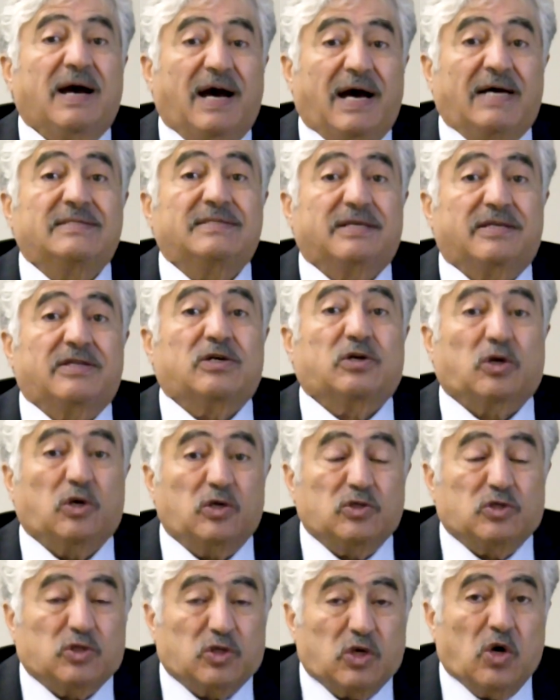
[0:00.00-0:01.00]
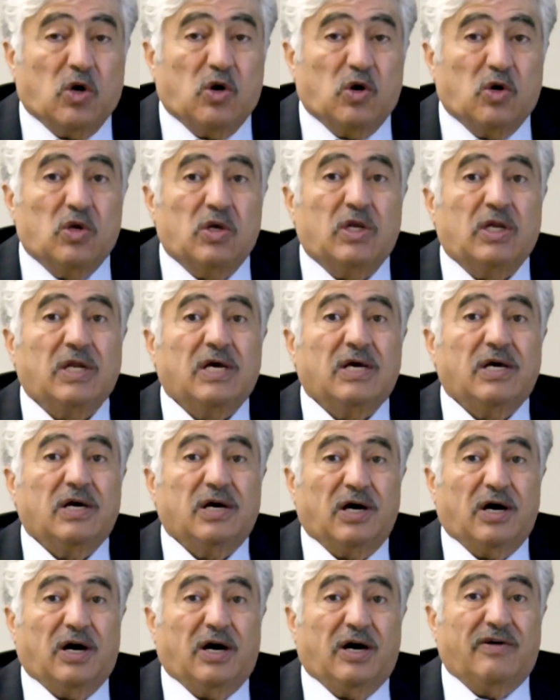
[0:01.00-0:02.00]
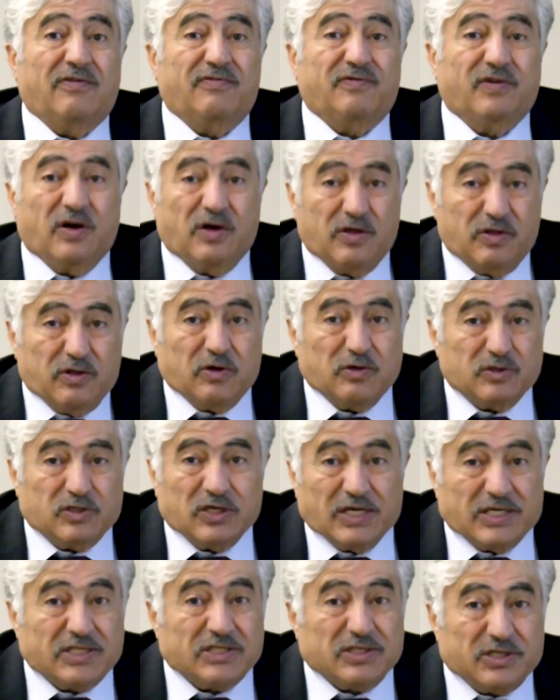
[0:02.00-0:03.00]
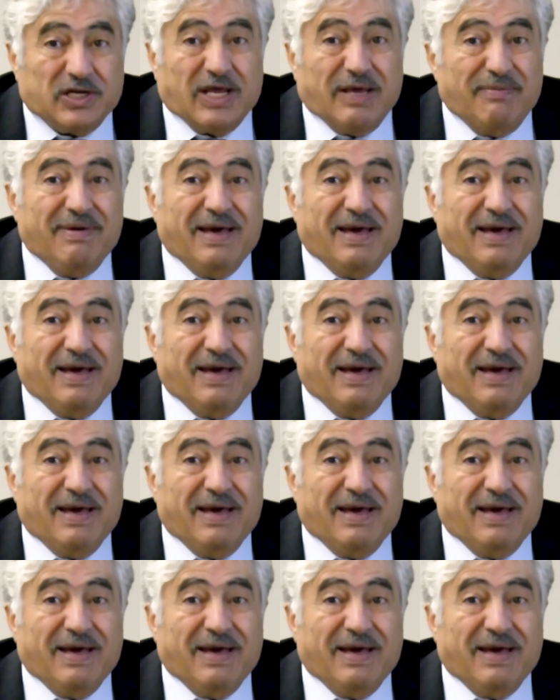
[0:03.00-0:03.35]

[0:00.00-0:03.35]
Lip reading: under the control of those extreme